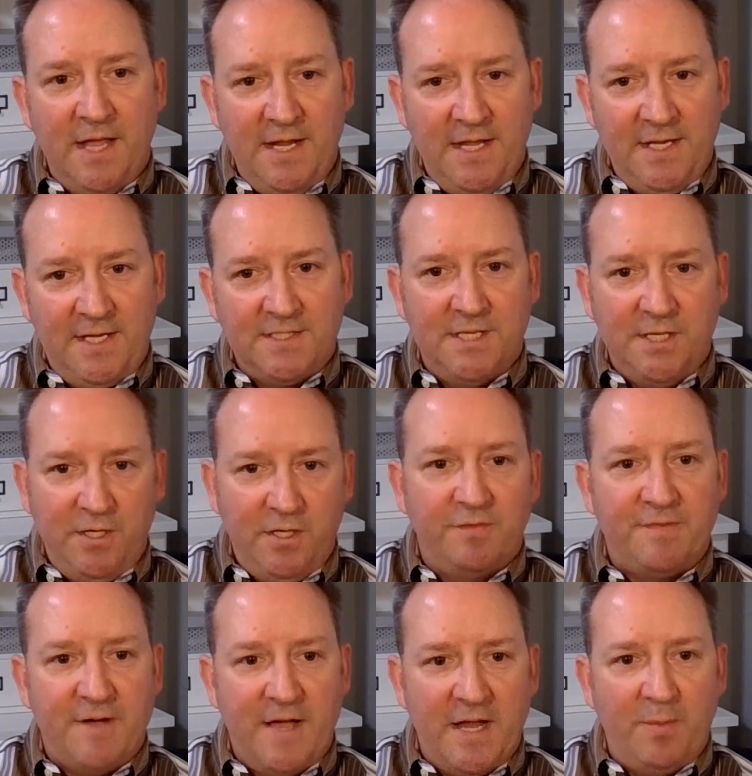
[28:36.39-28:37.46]
and he continued
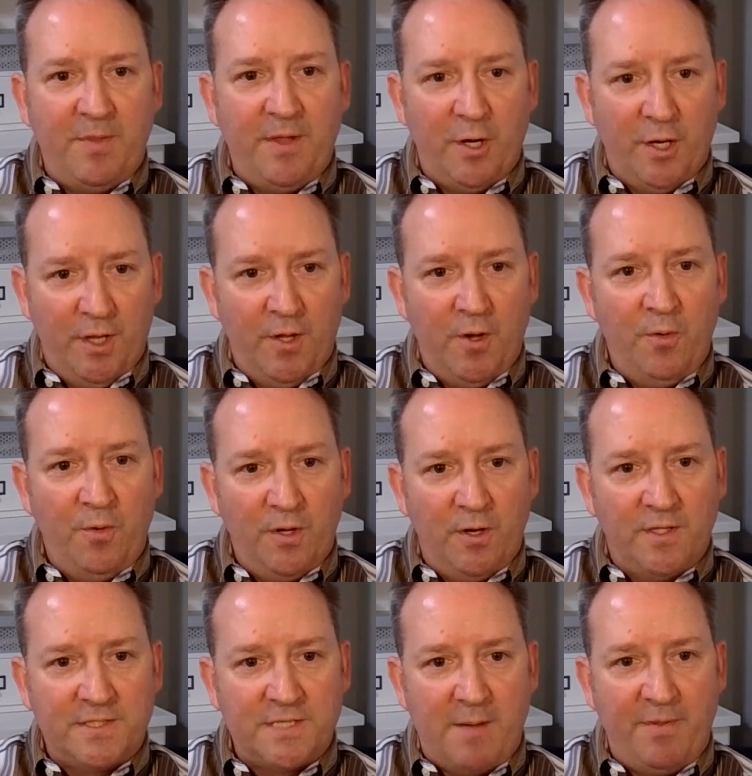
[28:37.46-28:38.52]
to fight up there alone
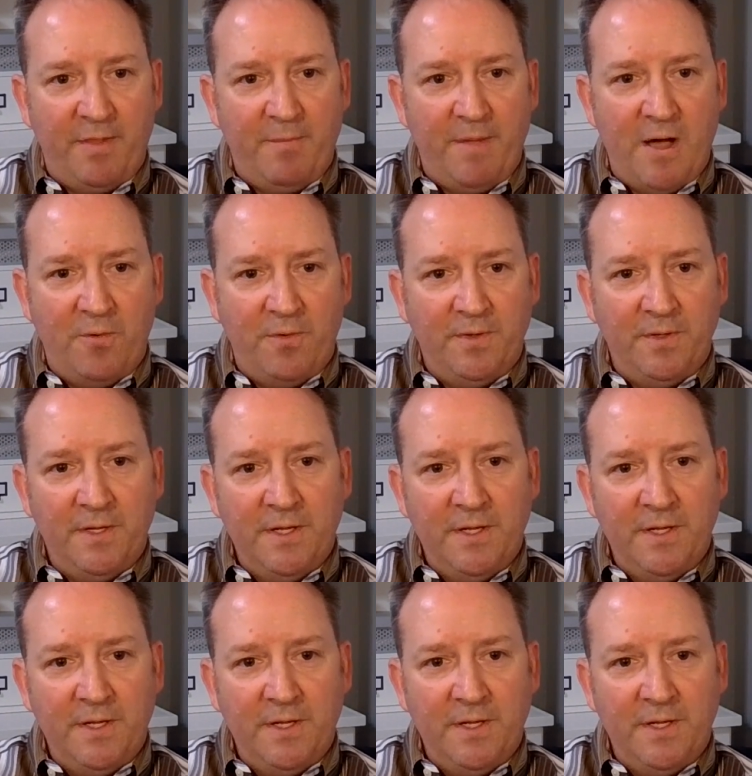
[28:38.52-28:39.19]
on top of the mountain.